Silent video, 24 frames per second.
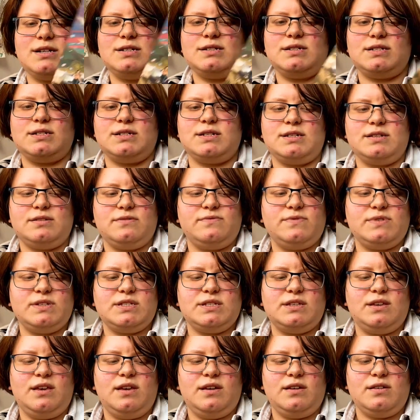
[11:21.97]
it in this
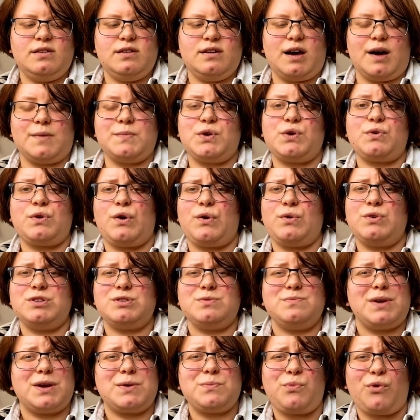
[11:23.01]
year. I'm not going to
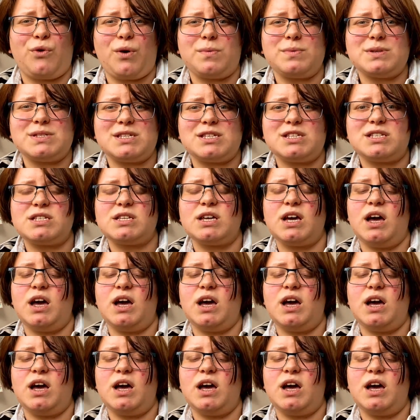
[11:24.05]
make promises.